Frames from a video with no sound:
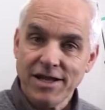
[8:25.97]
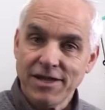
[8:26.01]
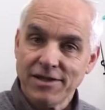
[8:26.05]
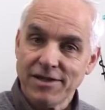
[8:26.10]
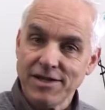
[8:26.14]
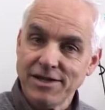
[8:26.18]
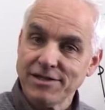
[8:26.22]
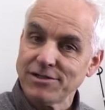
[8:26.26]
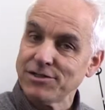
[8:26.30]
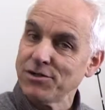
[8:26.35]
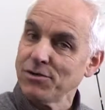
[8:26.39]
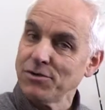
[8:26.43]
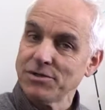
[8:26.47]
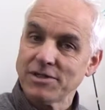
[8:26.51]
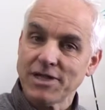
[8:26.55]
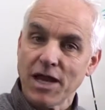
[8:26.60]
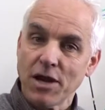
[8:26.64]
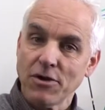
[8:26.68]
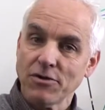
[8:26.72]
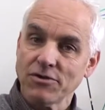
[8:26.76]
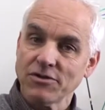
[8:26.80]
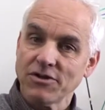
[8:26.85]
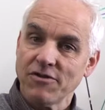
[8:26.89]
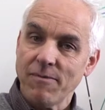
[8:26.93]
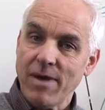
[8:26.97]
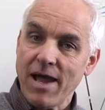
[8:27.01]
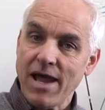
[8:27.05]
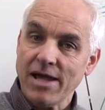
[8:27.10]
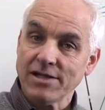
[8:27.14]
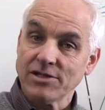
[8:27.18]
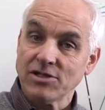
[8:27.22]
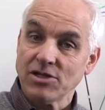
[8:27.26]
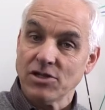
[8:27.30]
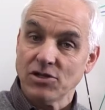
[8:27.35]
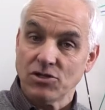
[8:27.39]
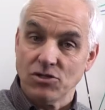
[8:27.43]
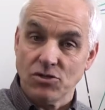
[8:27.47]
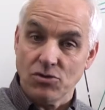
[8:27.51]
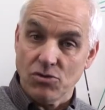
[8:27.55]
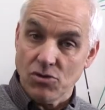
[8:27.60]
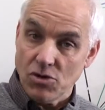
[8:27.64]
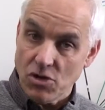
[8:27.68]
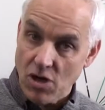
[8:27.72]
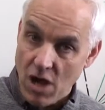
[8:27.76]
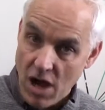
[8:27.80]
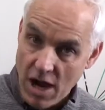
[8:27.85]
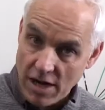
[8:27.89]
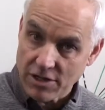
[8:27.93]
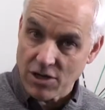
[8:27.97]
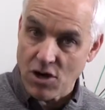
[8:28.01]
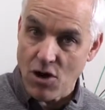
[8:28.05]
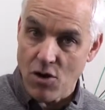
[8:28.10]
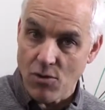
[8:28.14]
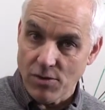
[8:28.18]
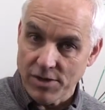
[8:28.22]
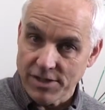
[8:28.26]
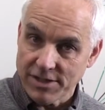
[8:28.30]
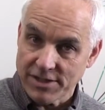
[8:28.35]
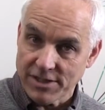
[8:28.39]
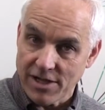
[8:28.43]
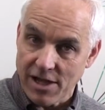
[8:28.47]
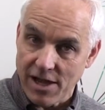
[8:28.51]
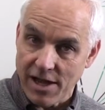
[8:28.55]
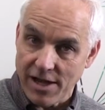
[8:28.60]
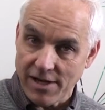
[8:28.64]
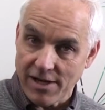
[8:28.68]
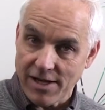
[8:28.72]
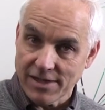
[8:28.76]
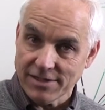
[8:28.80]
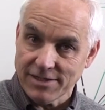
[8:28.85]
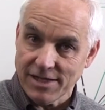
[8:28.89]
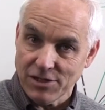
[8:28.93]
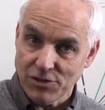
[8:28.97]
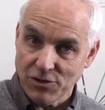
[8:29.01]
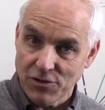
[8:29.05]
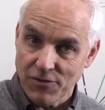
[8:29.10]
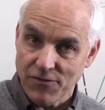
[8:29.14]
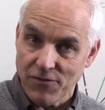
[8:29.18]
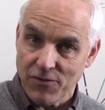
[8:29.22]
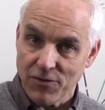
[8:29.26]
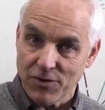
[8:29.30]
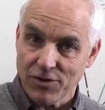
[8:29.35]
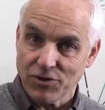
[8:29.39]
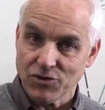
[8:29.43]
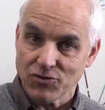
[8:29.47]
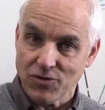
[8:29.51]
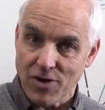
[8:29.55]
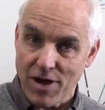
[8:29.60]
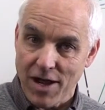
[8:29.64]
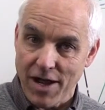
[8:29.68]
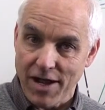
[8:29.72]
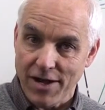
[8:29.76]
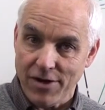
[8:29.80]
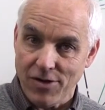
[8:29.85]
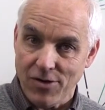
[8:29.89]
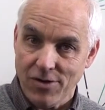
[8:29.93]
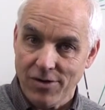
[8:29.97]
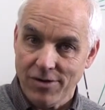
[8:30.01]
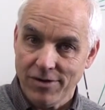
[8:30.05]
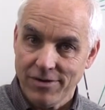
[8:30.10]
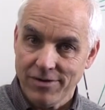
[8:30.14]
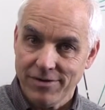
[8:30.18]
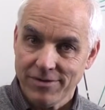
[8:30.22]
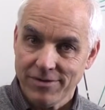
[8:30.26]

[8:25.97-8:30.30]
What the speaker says: these 2 centers of mass do not coincide as they do for a triangle.